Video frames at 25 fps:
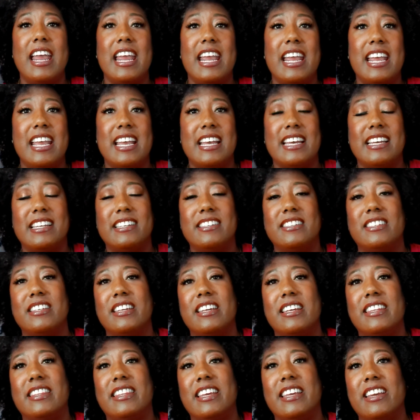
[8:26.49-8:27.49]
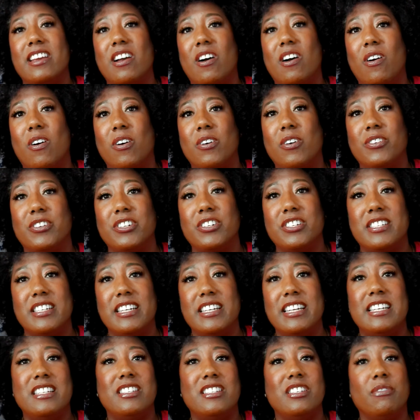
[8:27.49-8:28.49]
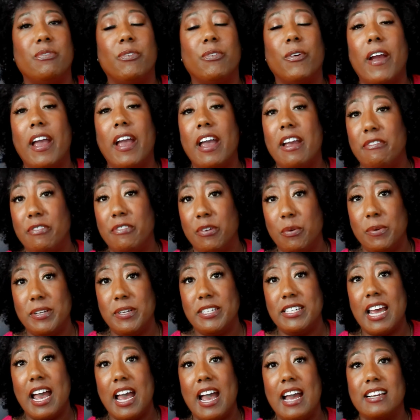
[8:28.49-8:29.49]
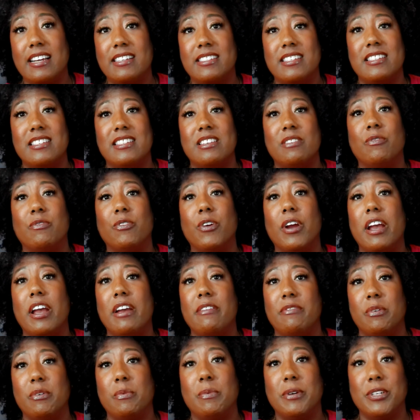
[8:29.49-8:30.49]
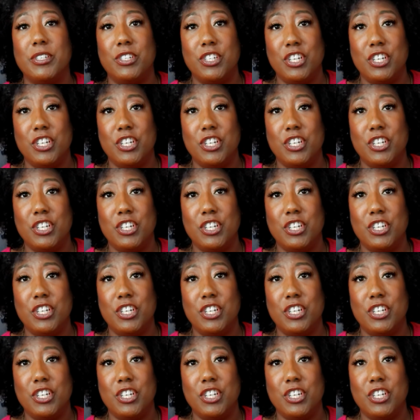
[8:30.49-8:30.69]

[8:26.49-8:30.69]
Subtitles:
And they are just easy for everyone to access and for everyone